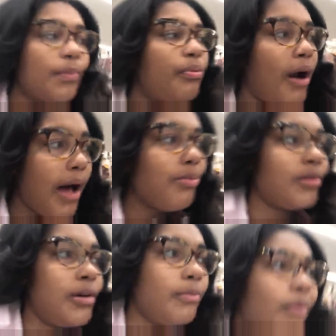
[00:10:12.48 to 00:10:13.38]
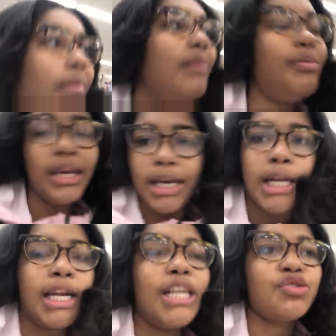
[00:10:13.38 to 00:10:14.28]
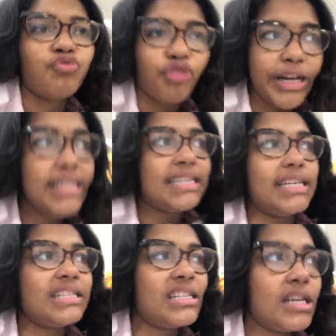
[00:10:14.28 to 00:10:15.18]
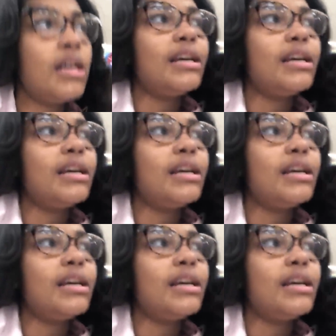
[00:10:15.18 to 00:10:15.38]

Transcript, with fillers: problem with me being in this racist